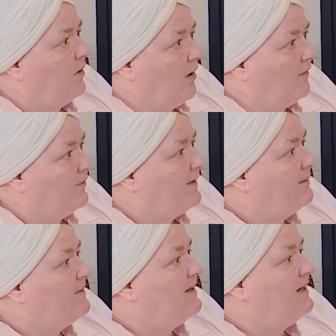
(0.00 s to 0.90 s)
We'll offer
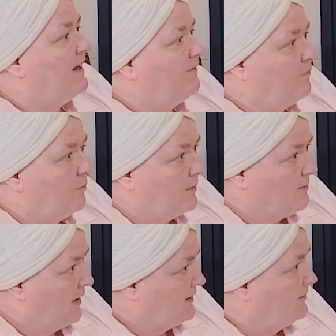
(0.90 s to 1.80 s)
that PDF. We'll
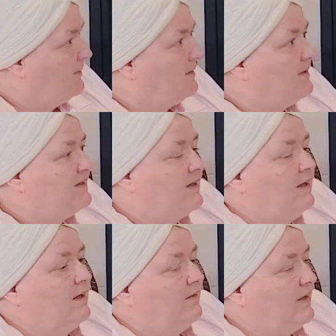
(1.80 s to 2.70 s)
remind them that this
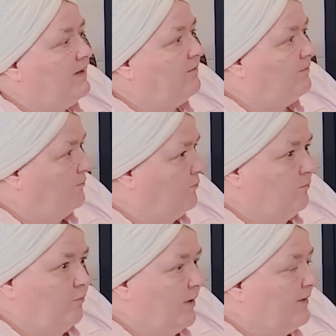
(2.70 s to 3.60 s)
thing,
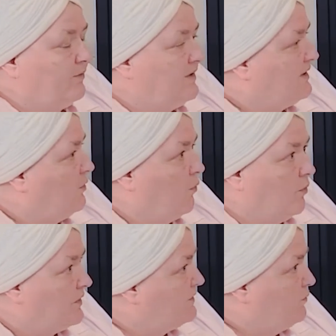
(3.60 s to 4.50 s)
whatever it is, a
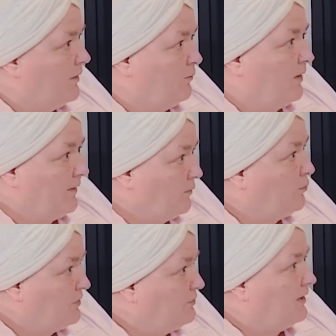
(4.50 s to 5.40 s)
course, whatever
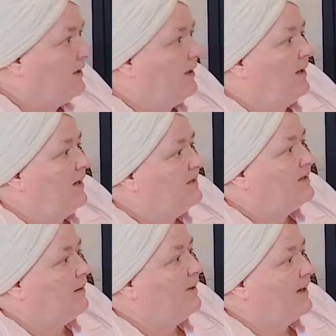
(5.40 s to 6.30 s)
we're doing,
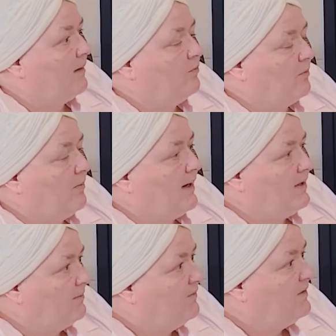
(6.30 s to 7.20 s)
is coming up. We'll
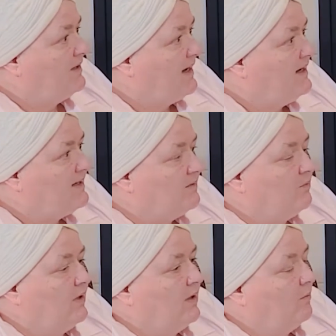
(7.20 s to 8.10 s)
remind them of the dates,
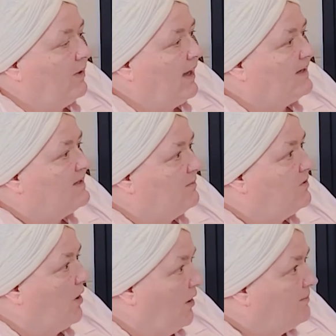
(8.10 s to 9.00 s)
and we'll ask them
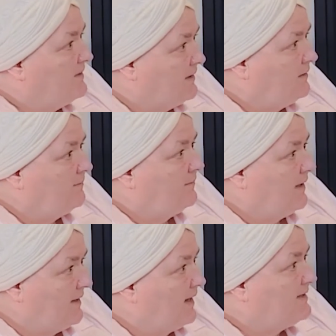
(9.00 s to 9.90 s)
to opt in
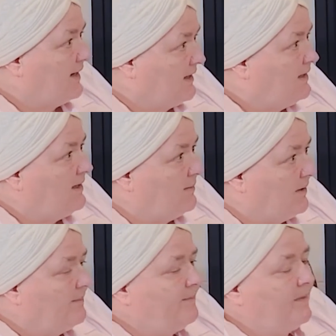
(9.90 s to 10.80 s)
that second email.